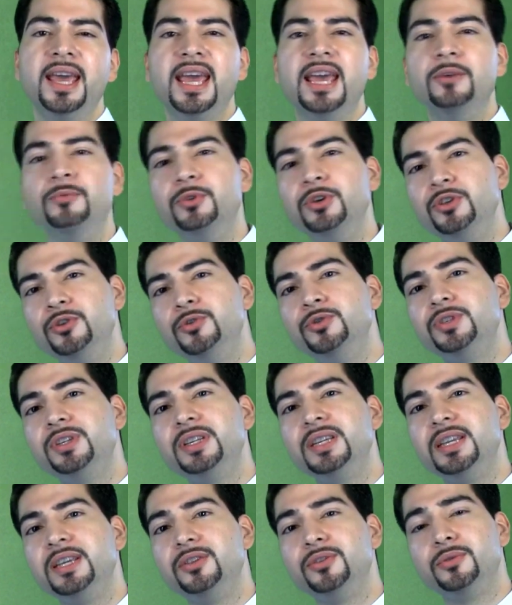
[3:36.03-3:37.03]
And we use
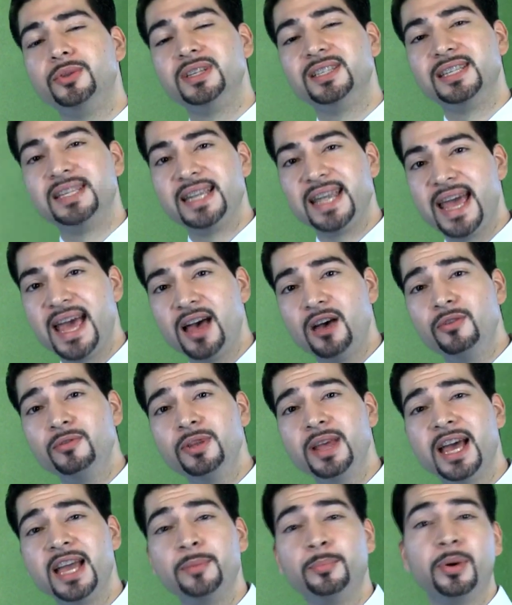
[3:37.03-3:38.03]
it either as a noun,
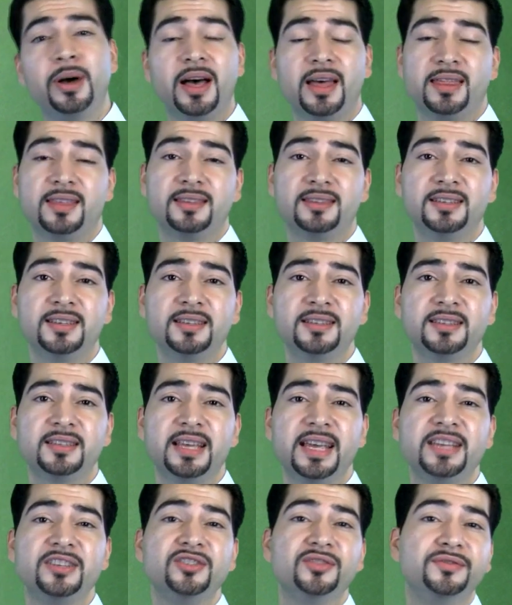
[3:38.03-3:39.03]
hypothesis,
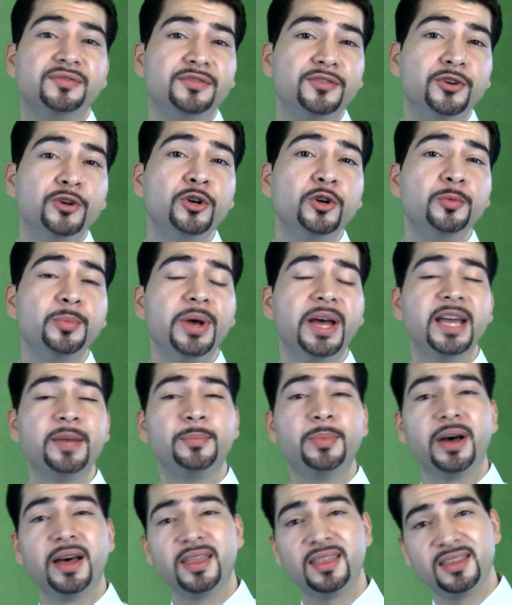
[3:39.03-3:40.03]
as a verb,
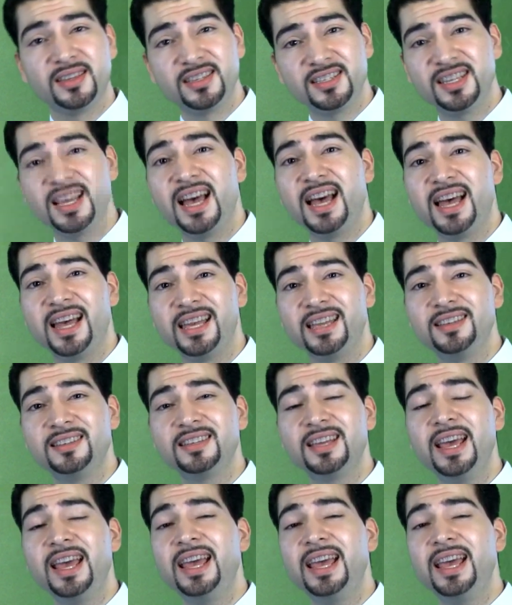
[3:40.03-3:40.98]
hypothesize,